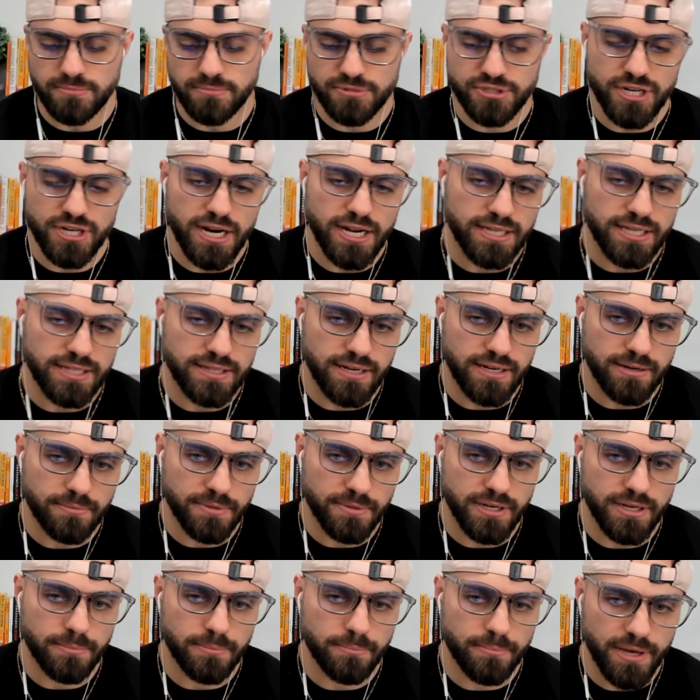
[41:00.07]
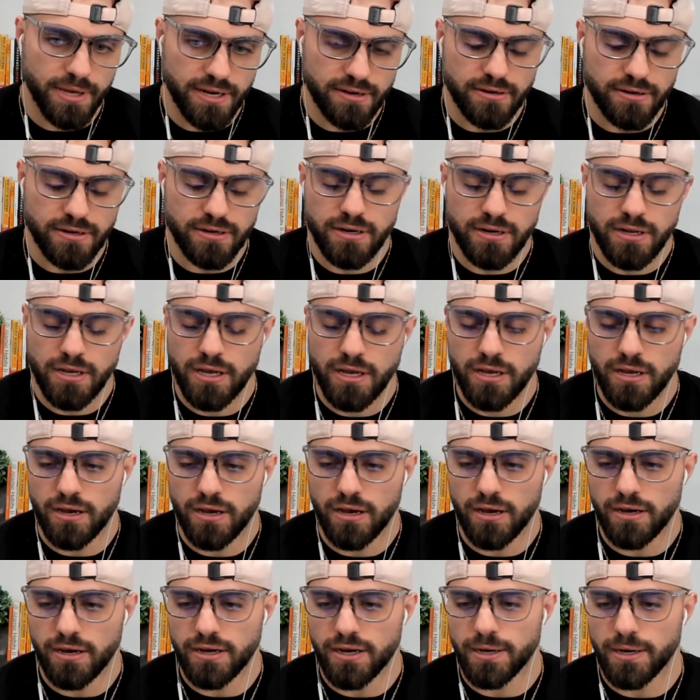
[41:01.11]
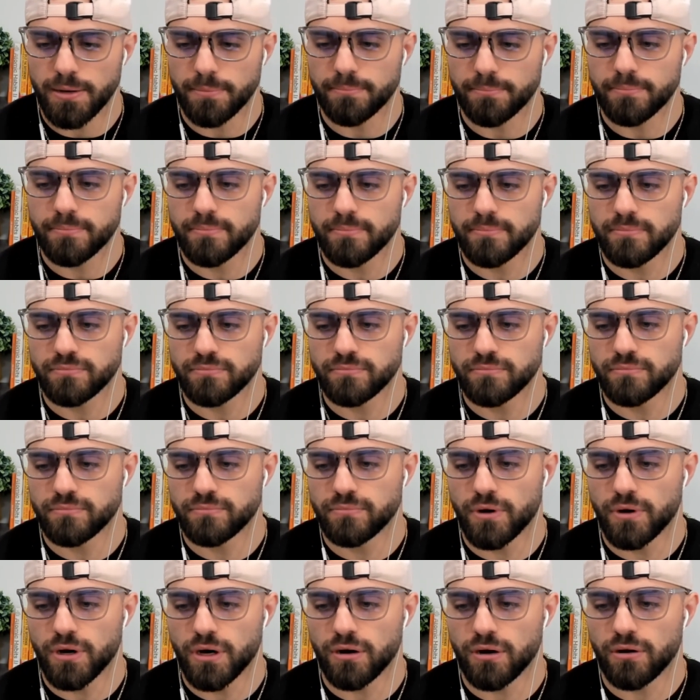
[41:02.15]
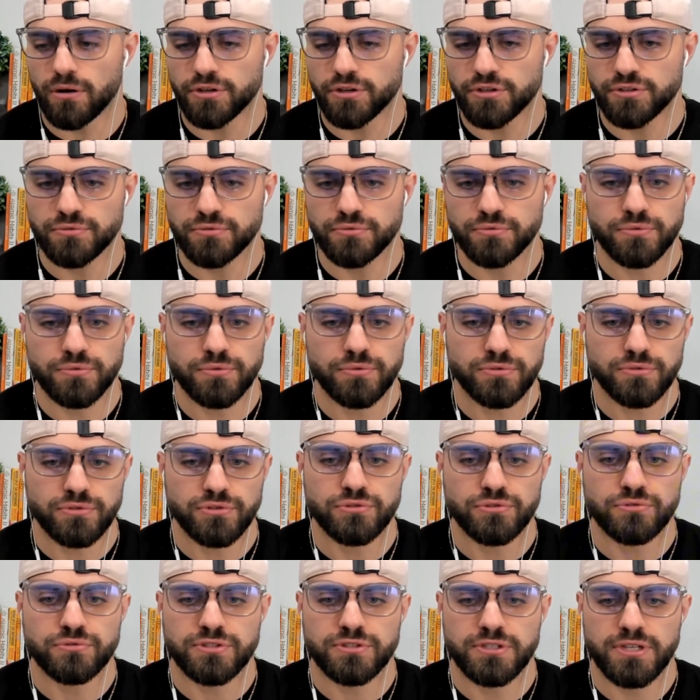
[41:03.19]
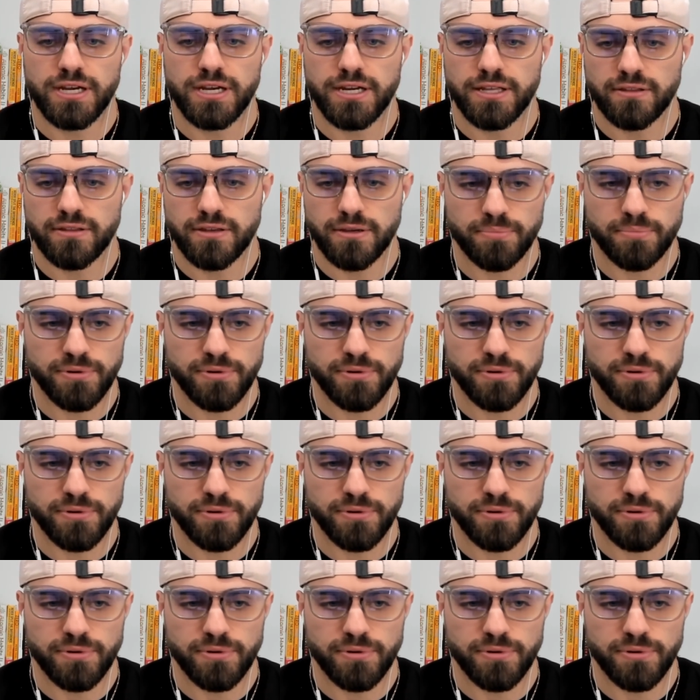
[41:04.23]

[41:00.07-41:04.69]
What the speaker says: I'm tracking that I'm getting better. Are you using anything